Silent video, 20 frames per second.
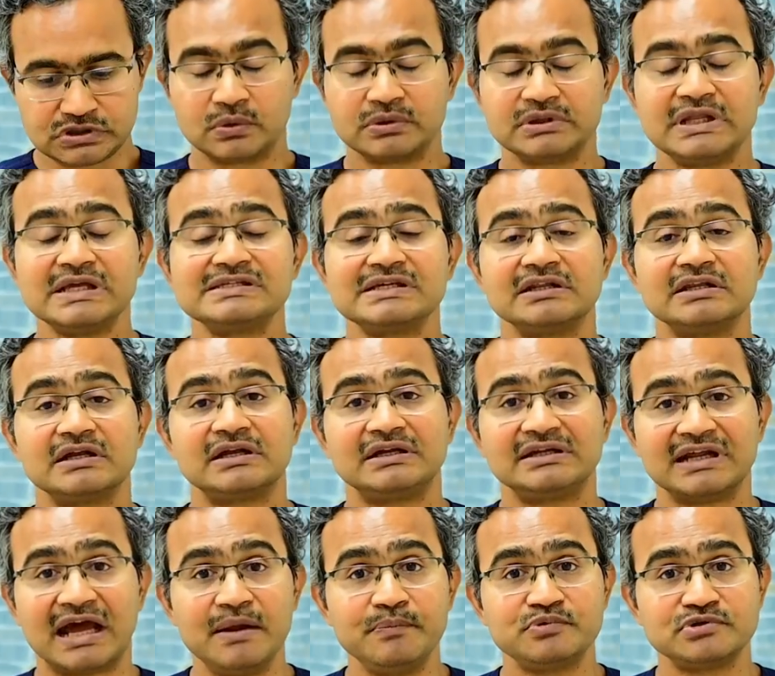these are the
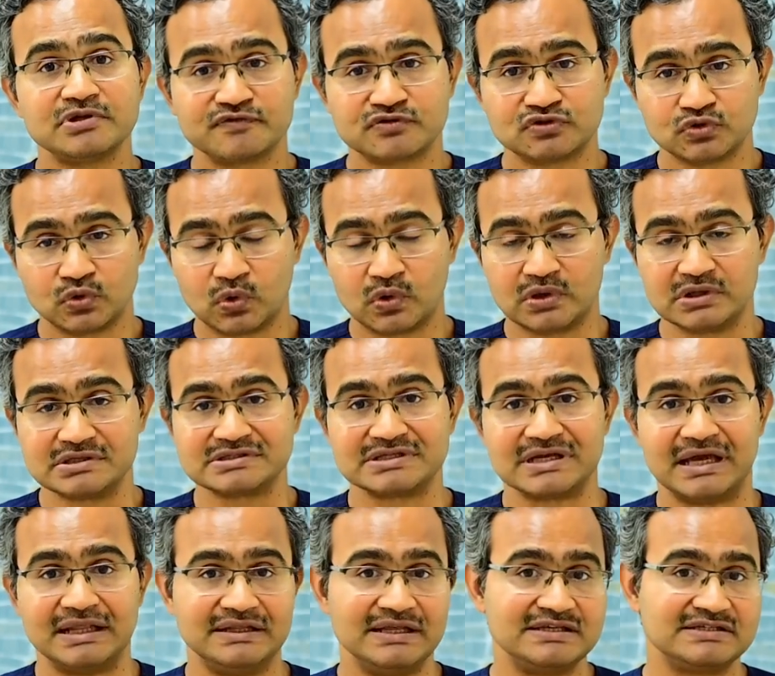types of stones,
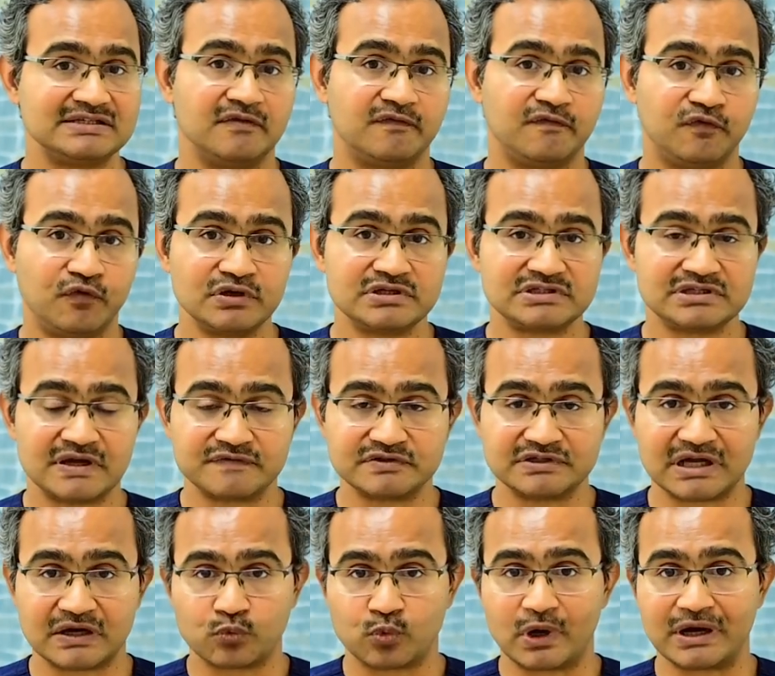and these are the foodstuffs
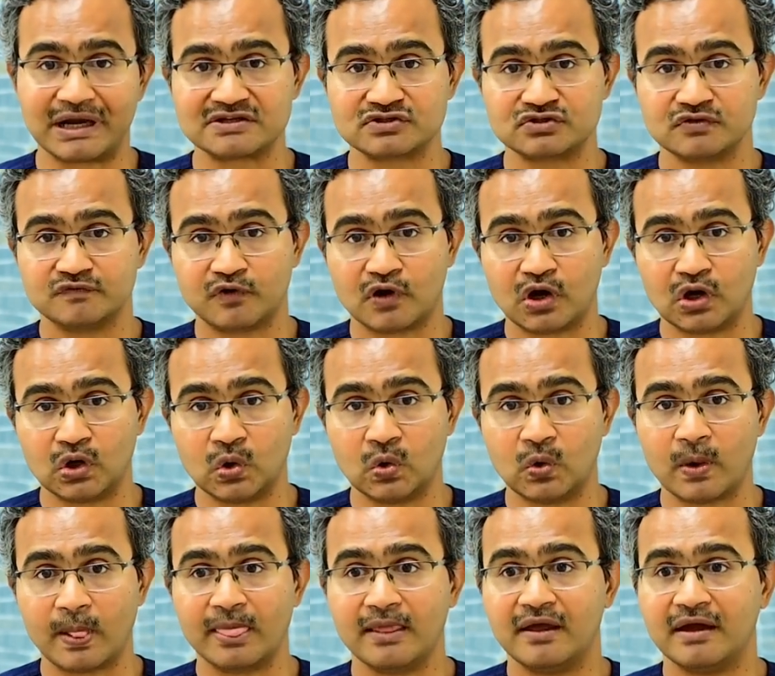that one has to follow,